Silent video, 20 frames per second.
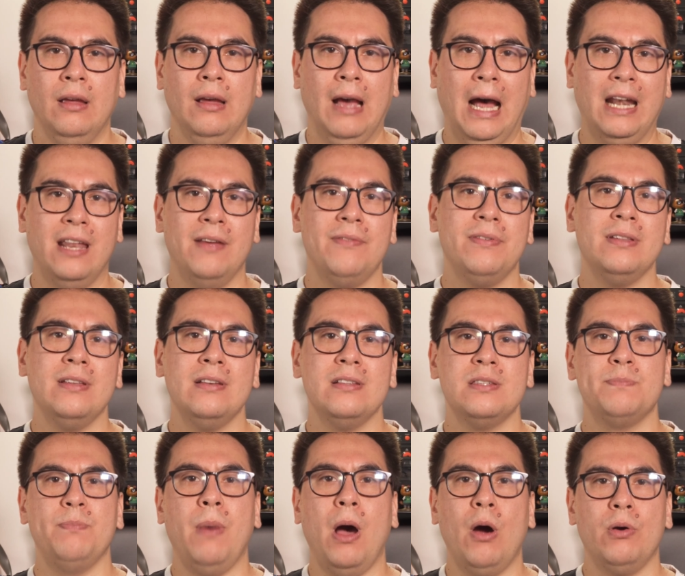And everything
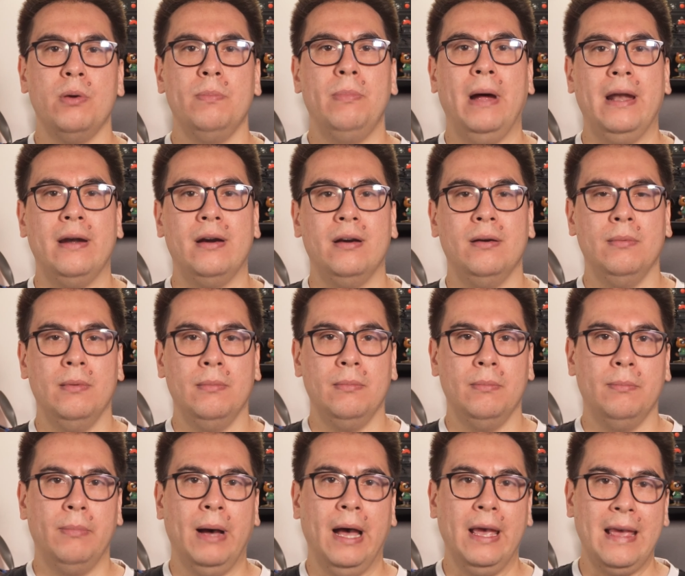is powered
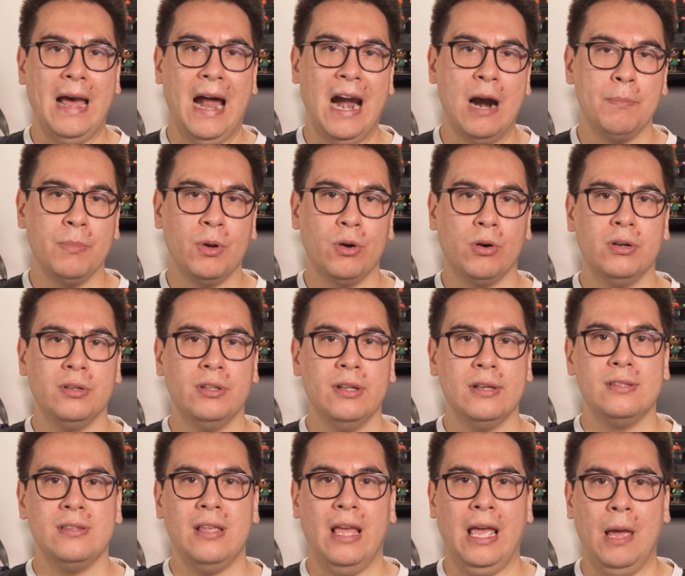by ARM
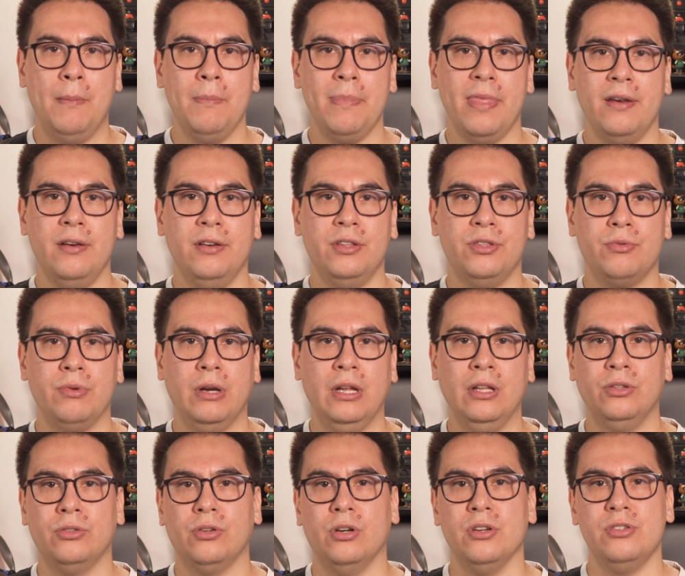Cortex
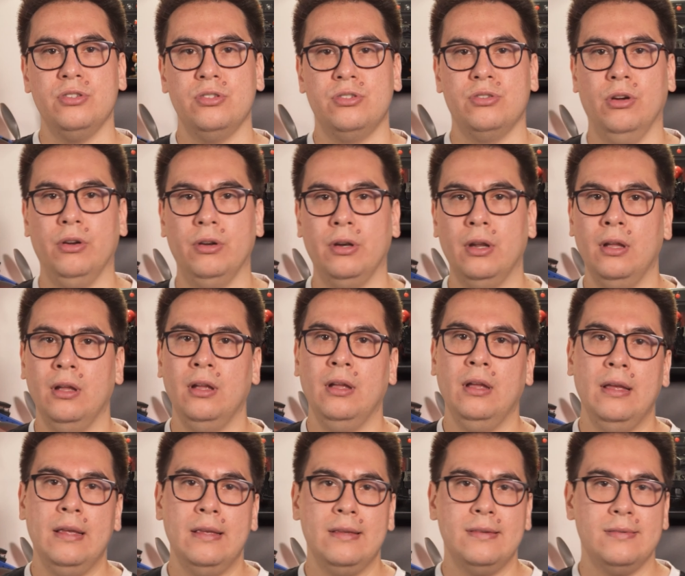M33 Trust Zone
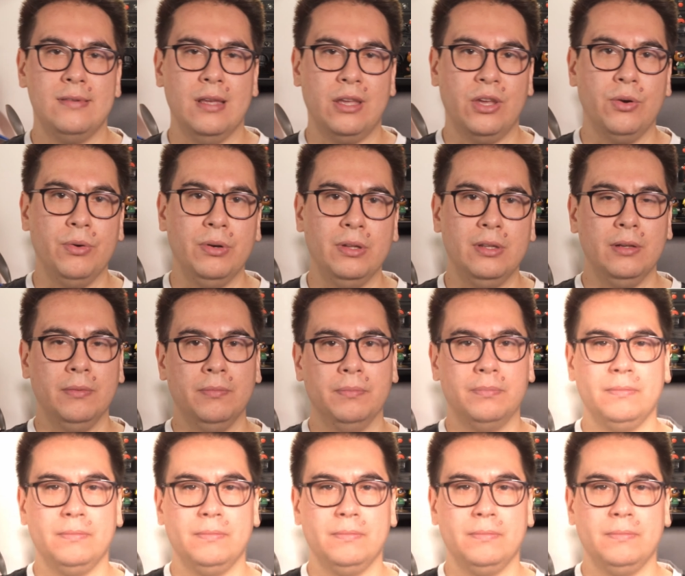security.